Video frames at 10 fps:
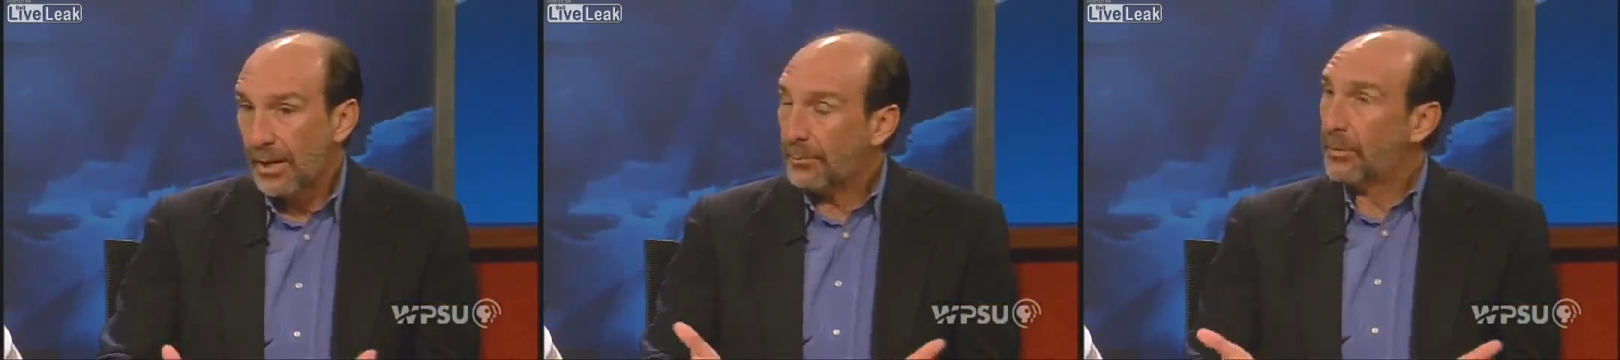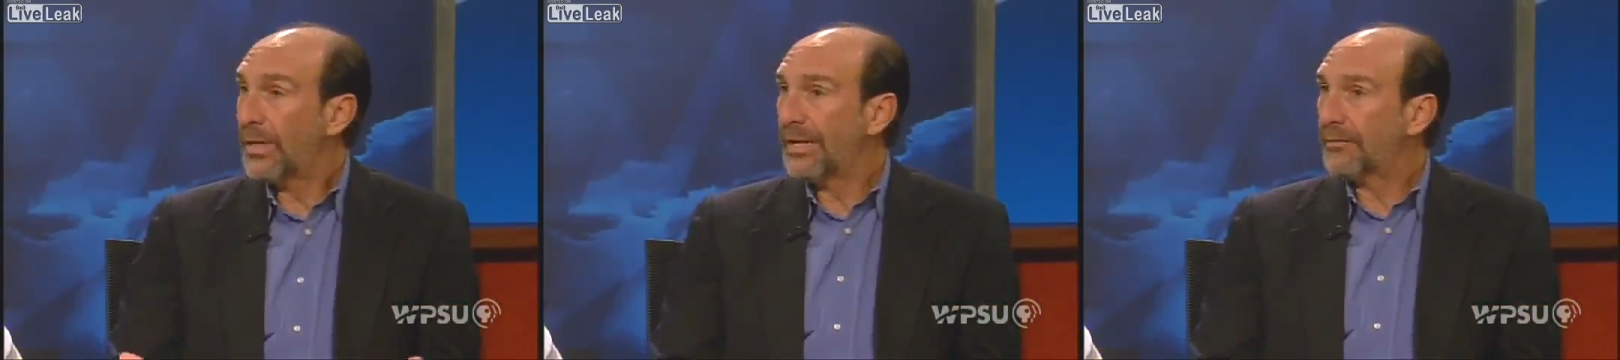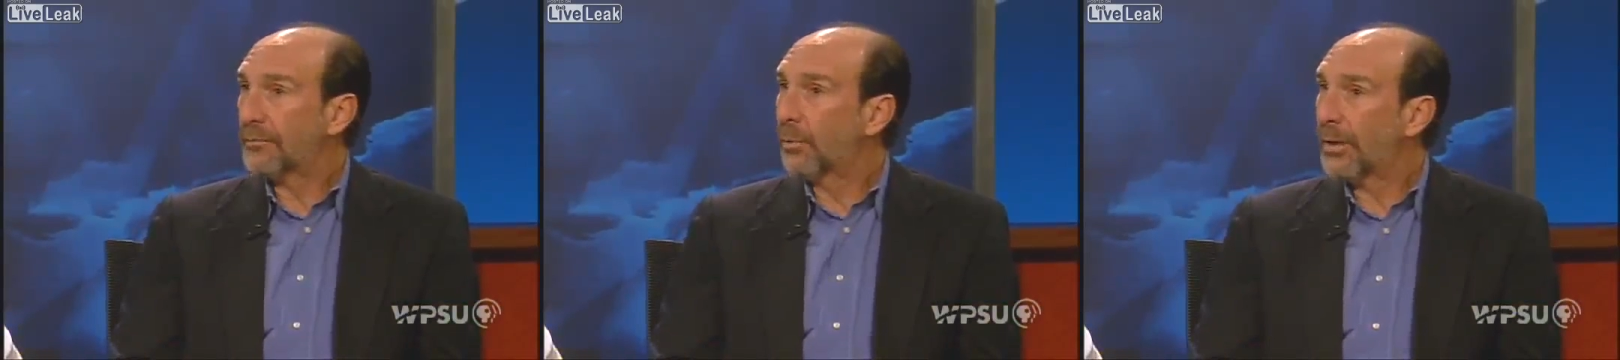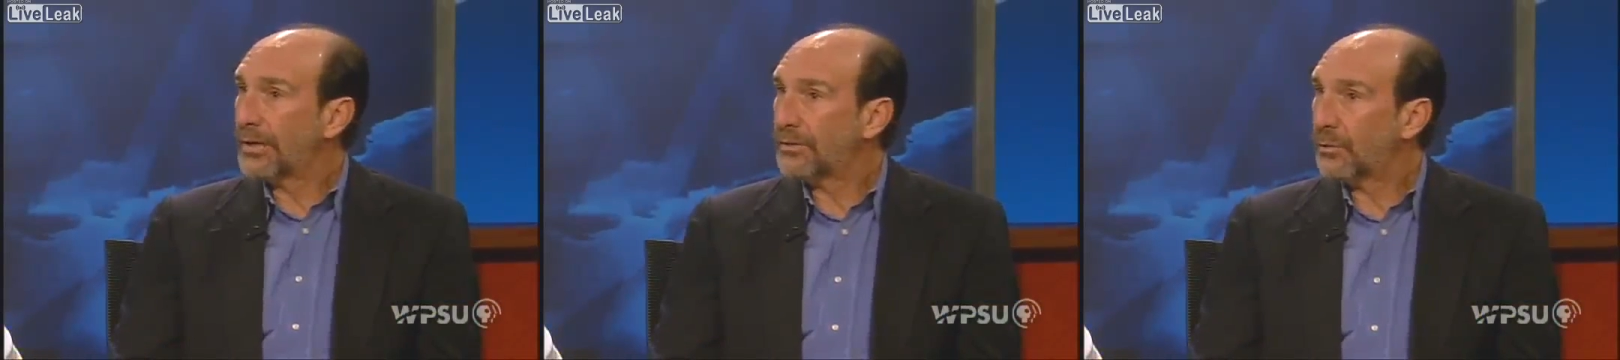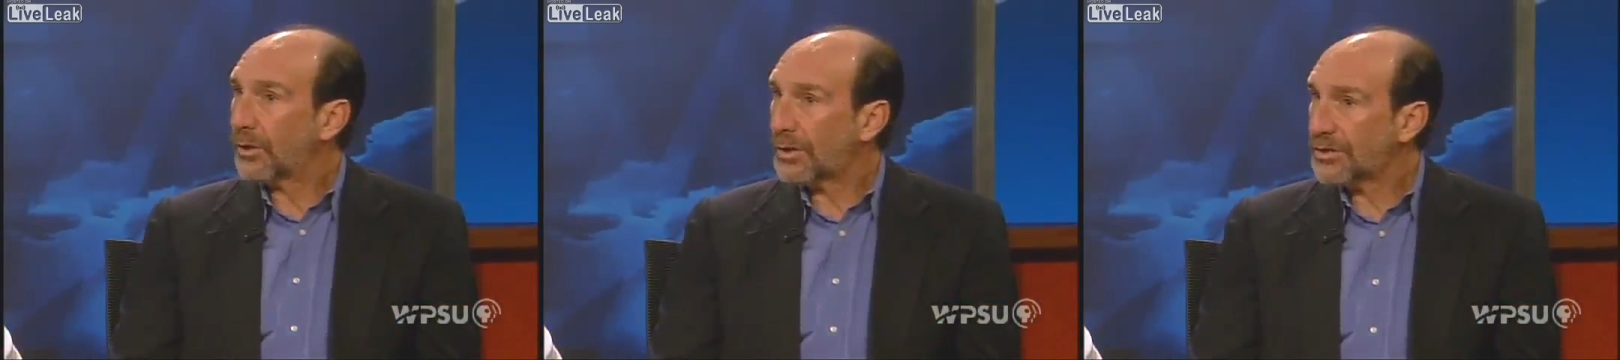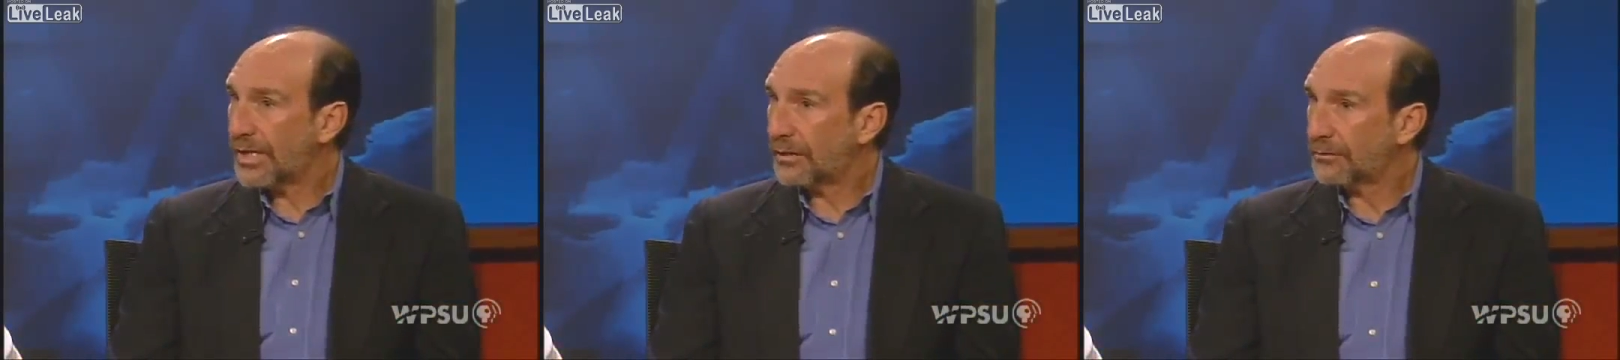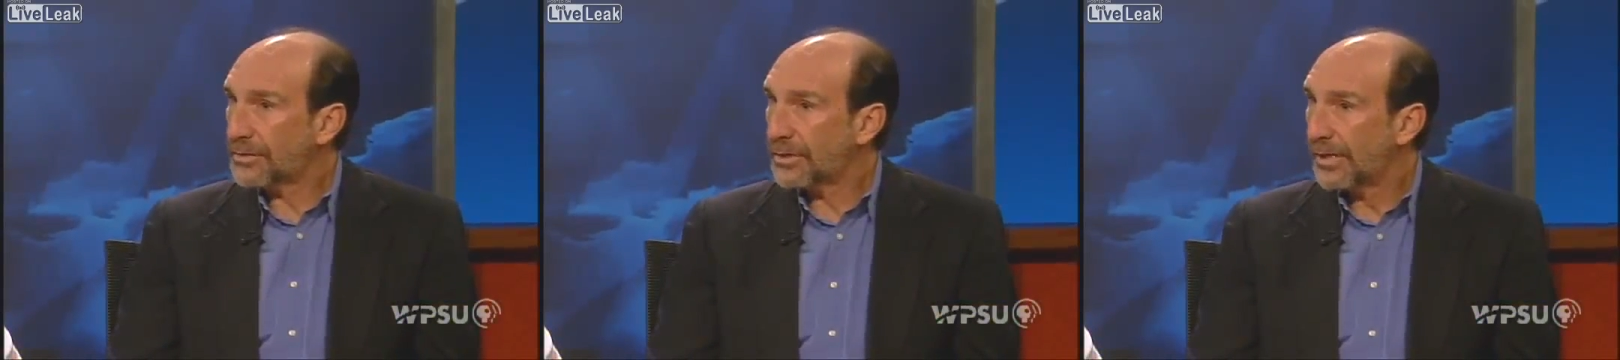but we never bought into it
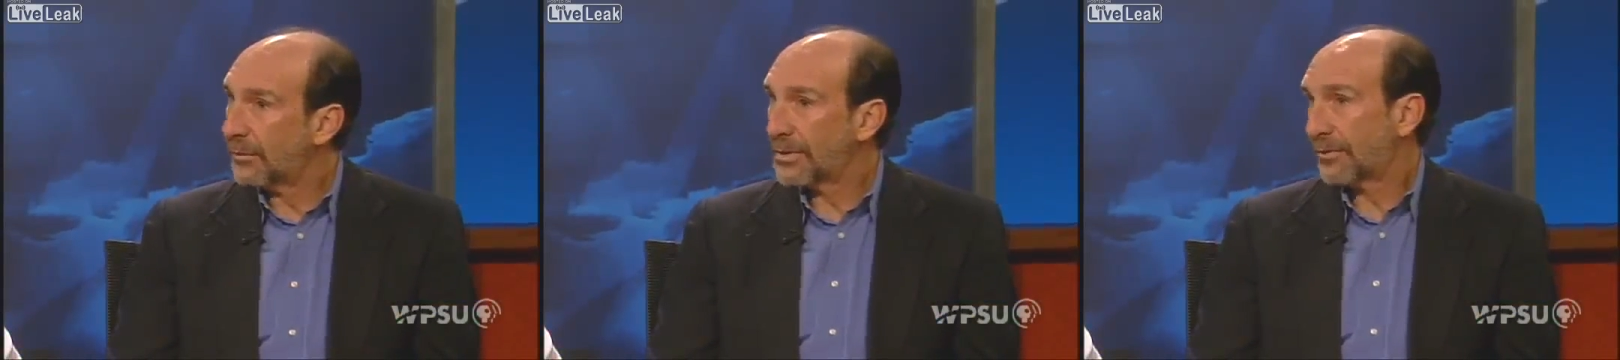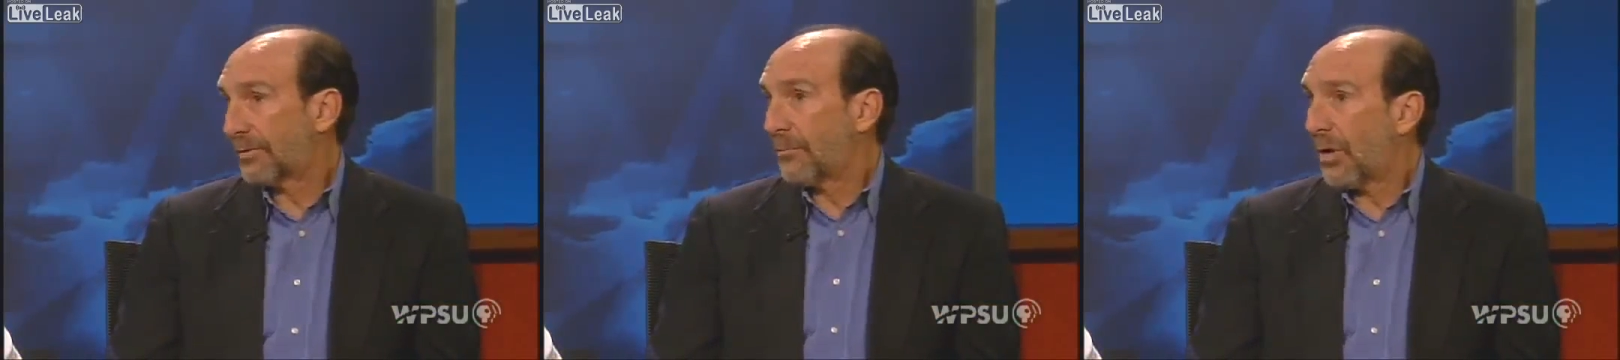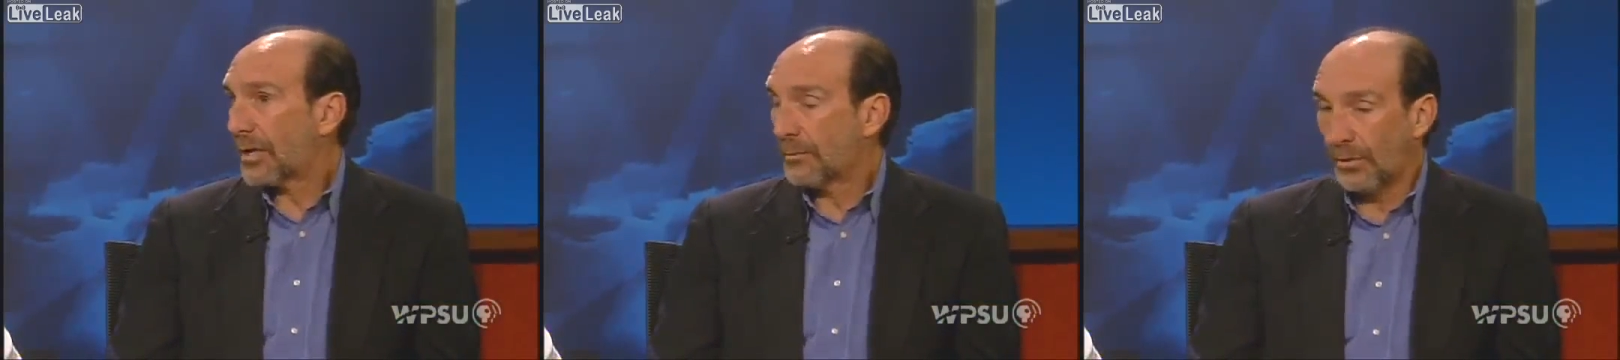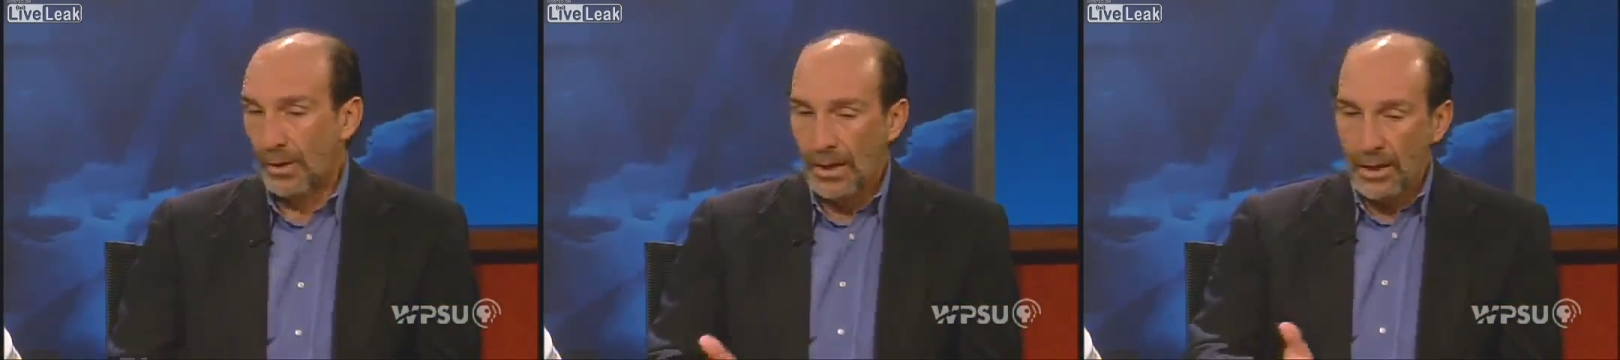ourselves. It was remarkable.